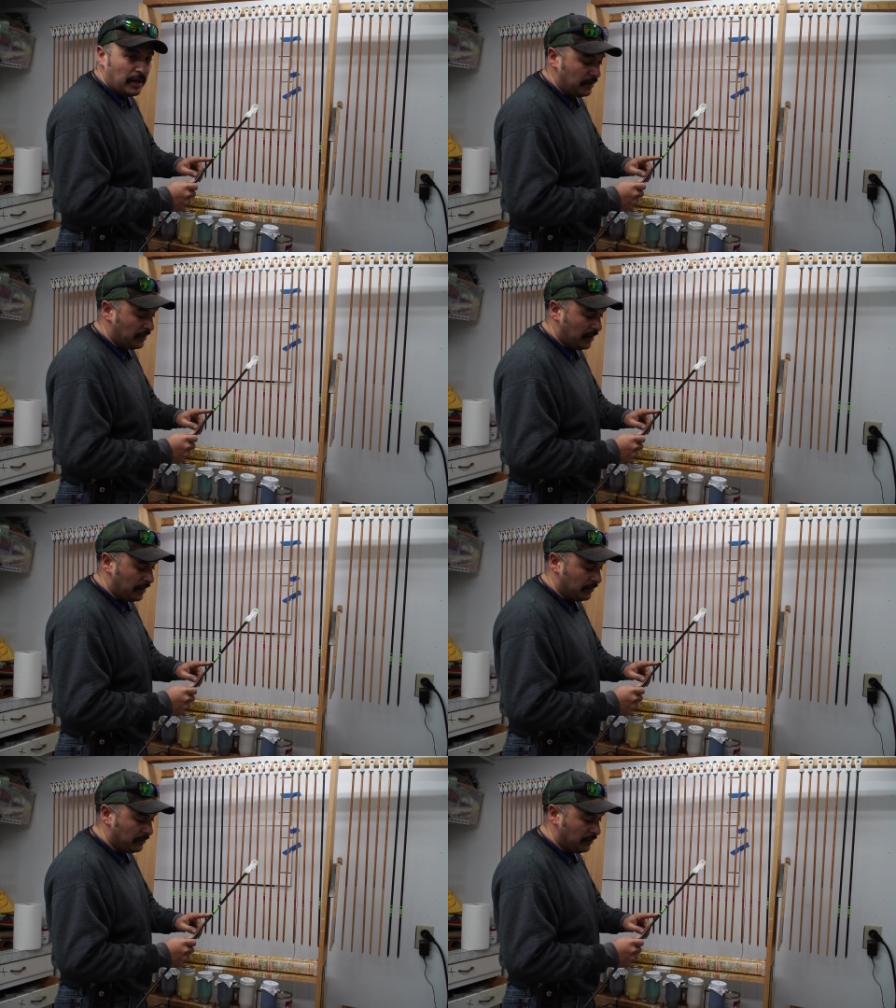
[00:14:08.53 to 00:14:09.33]
It,
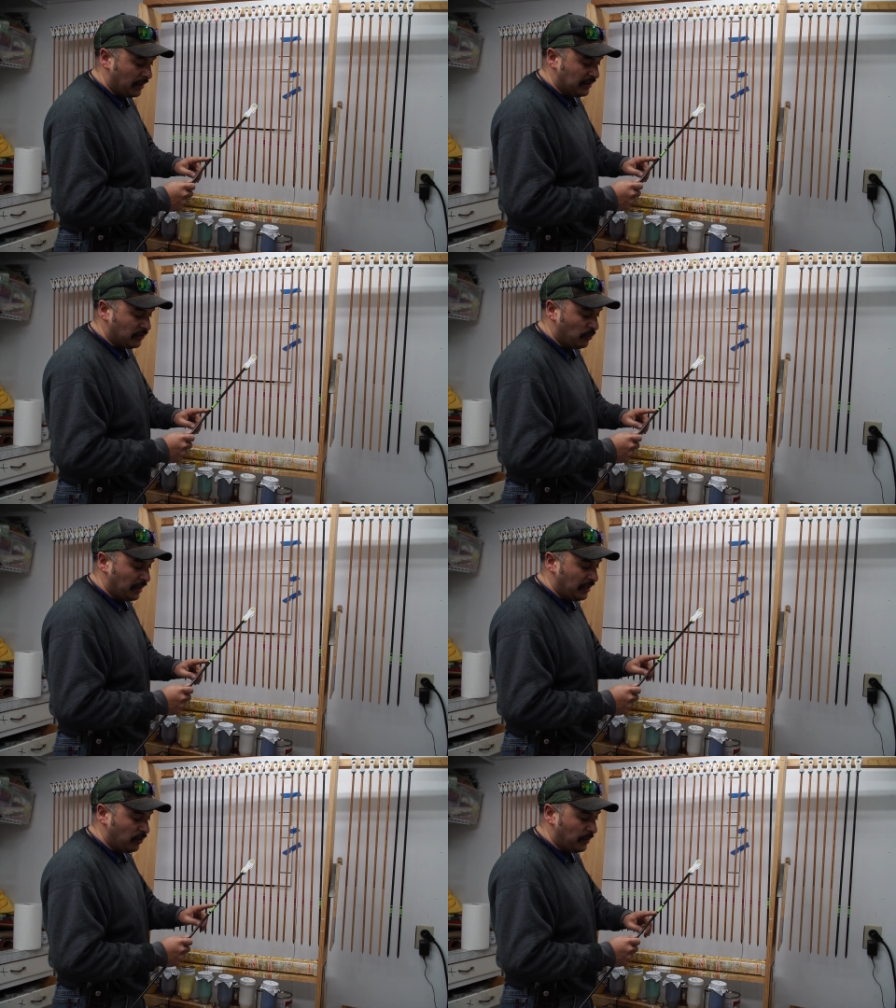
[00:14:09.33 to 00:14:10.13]
uh, that's no
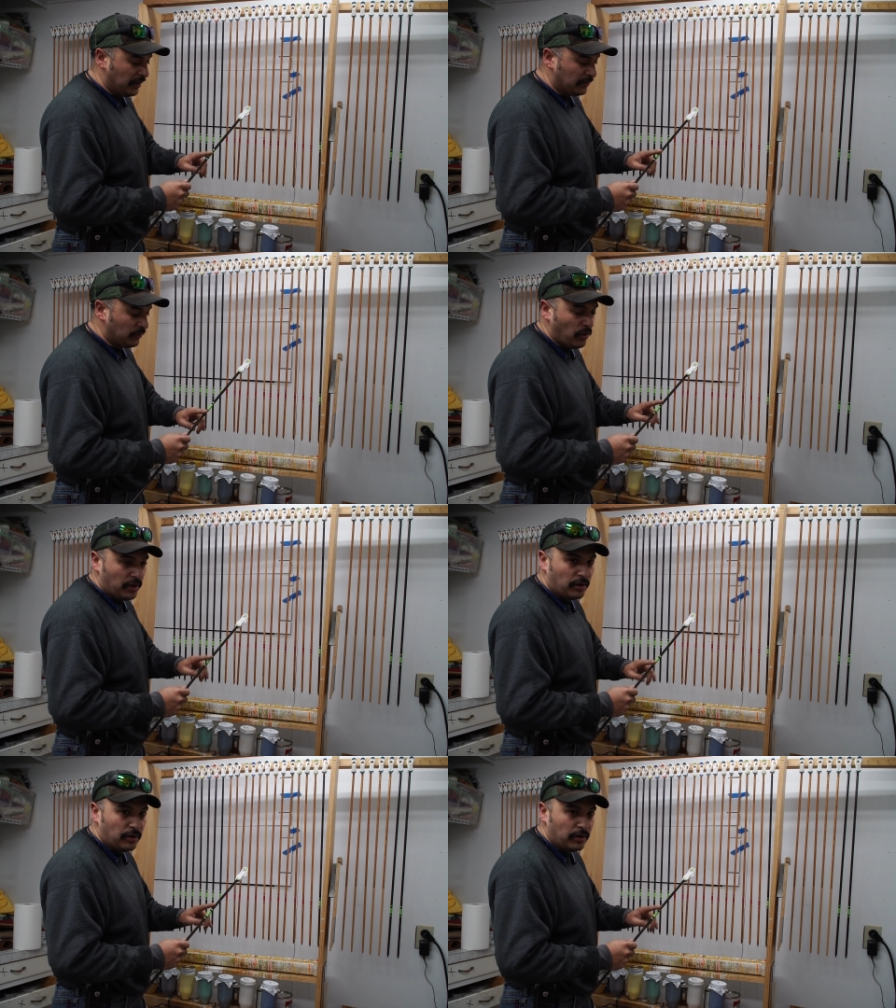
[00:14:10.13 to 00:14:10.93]
big deal because the
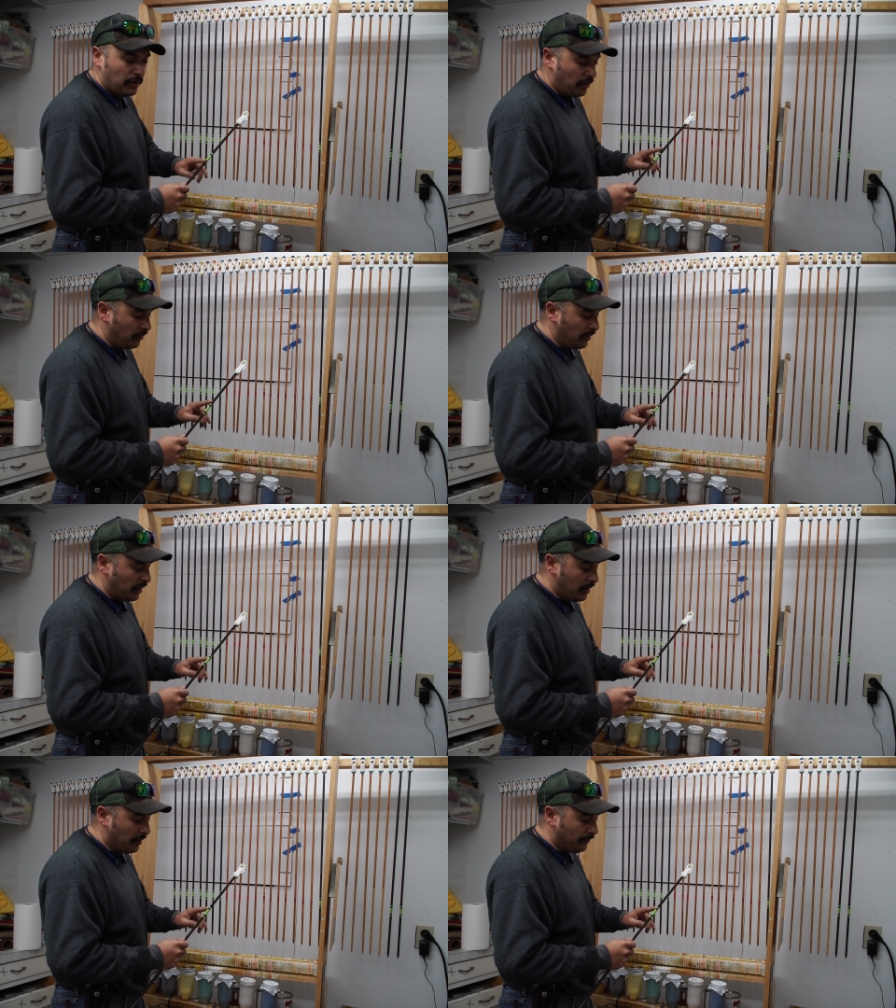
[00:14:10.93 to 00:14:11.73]
water or
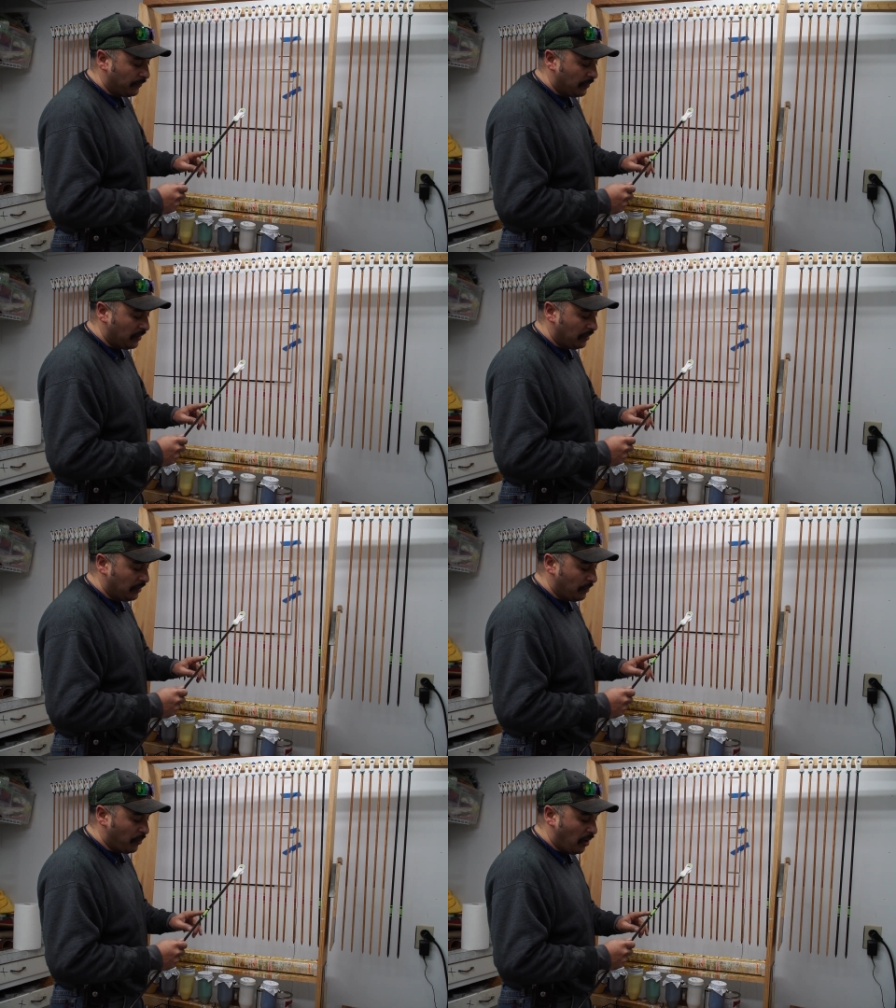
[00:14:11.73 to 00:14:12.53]
the uh,
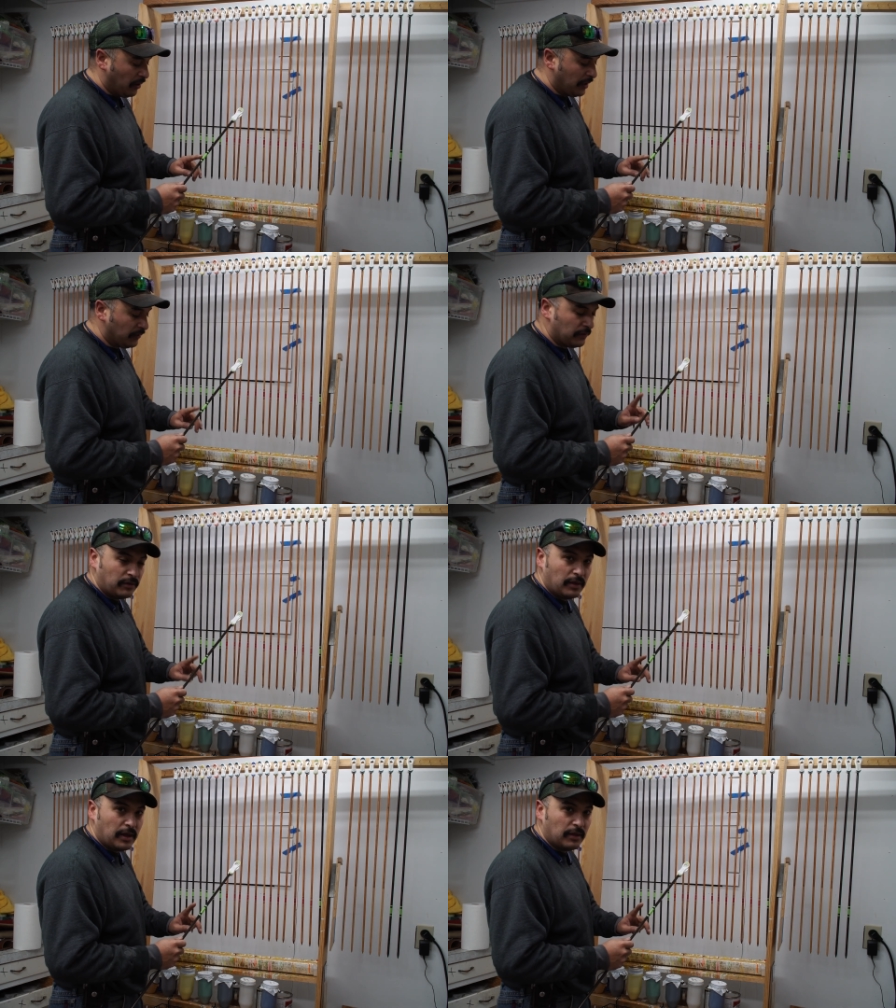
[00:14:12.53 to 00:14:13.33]
the poly
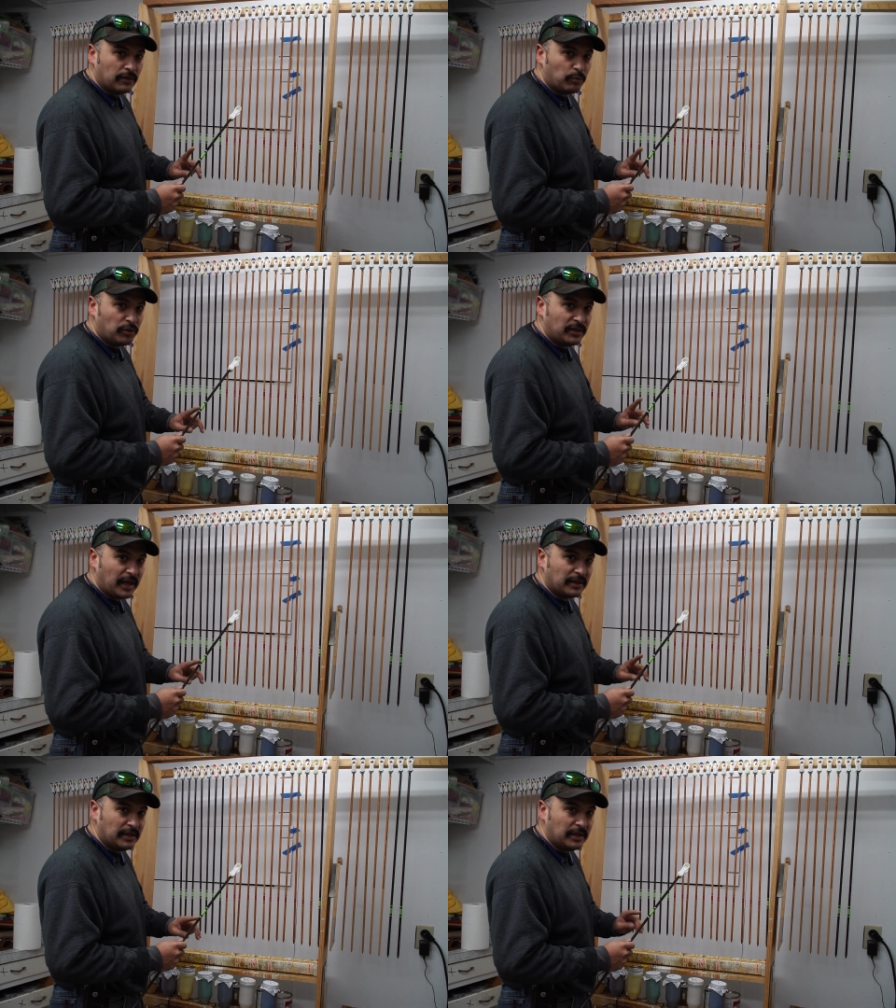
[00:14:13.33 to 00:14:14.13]
is is
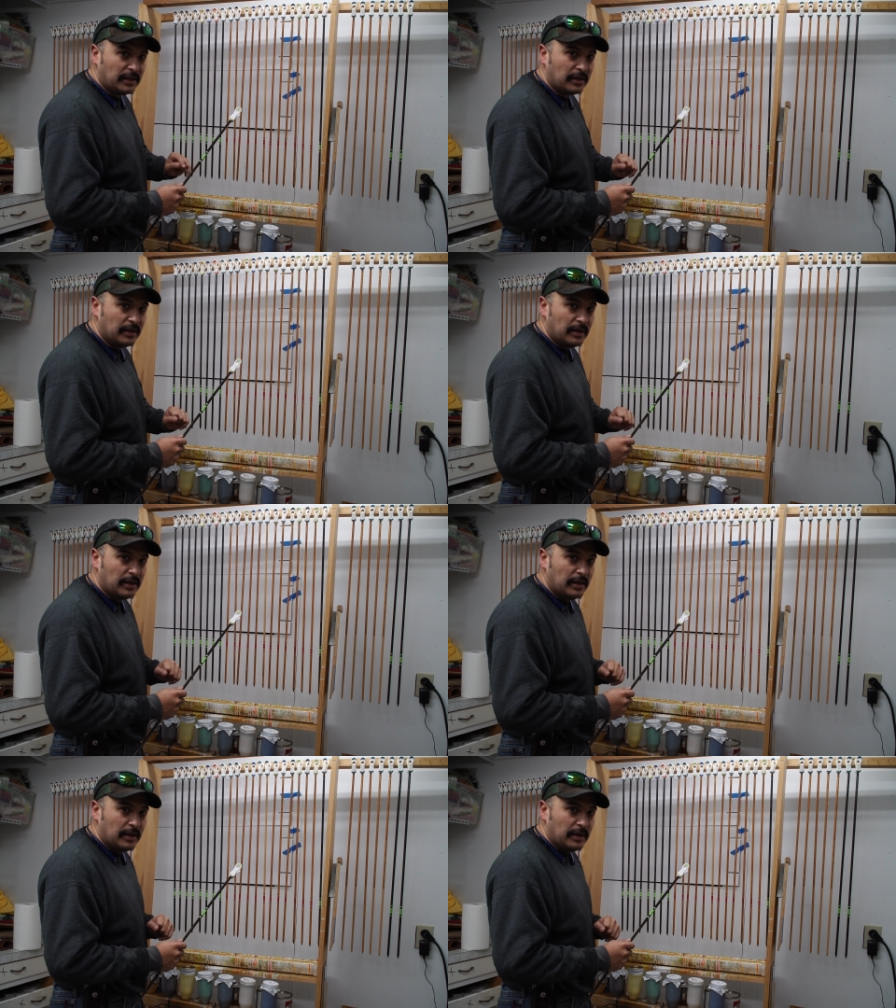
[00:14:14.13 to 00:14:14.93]
protecting
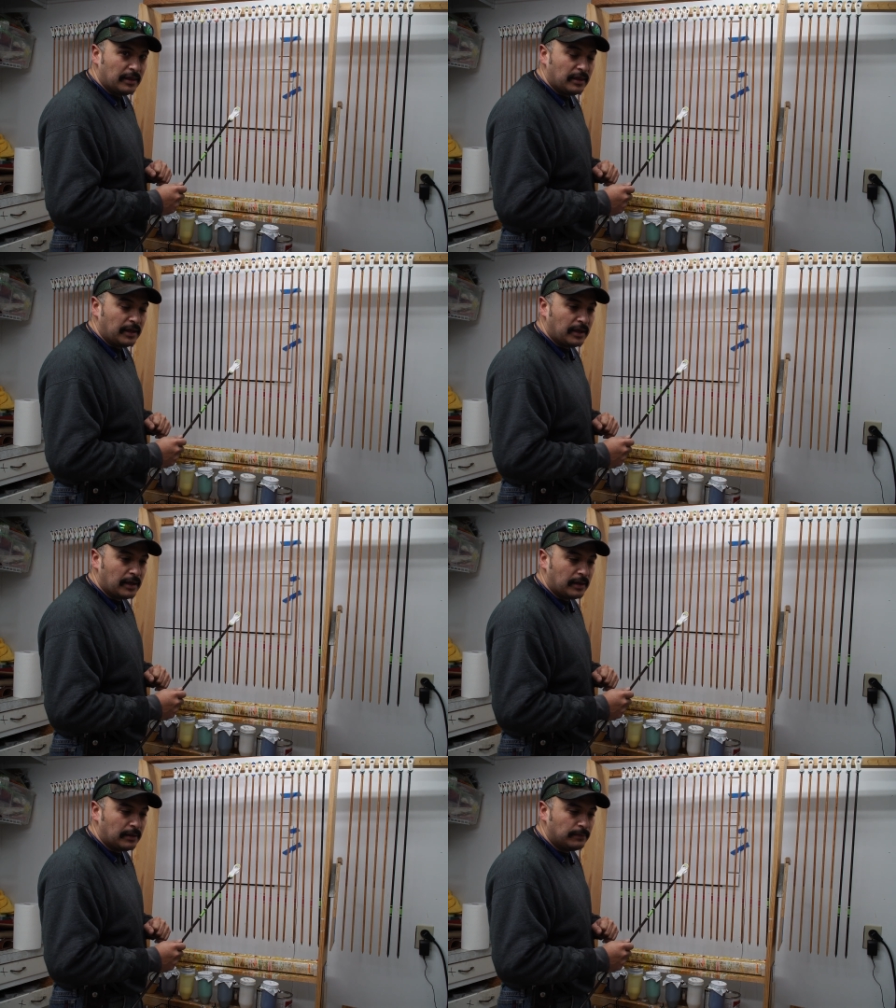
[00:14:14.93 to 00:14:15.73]

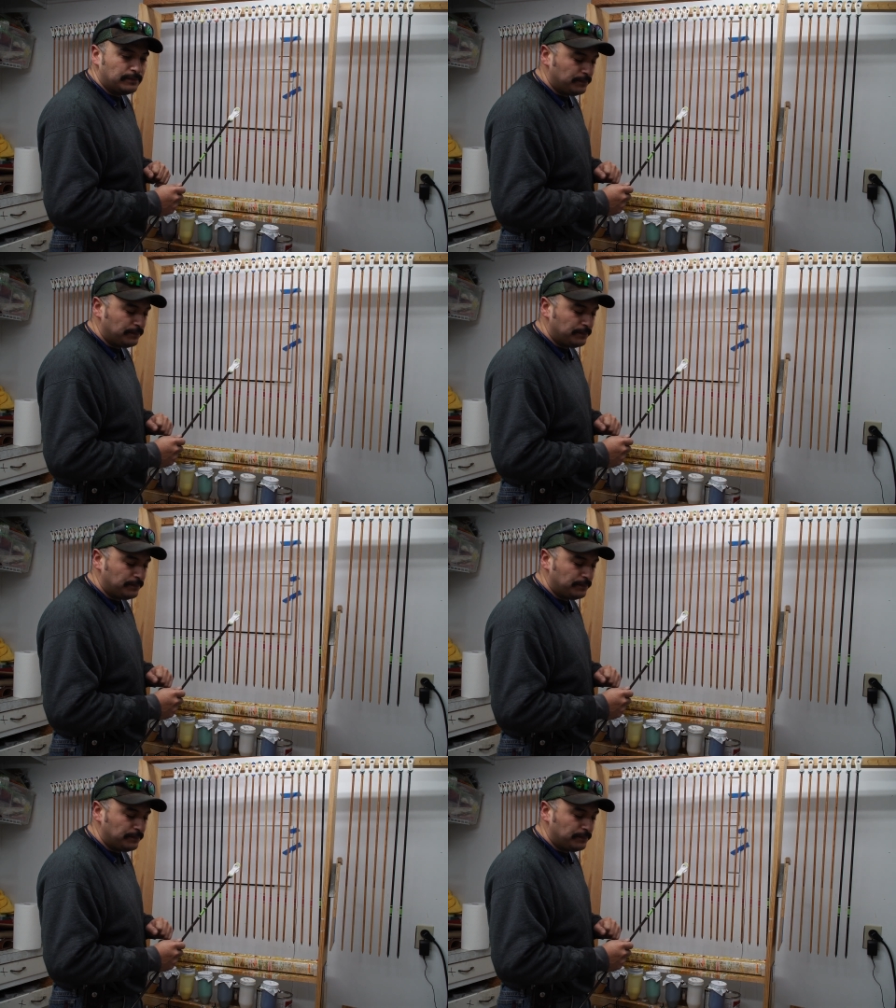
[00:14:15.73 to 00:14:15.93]
the uh,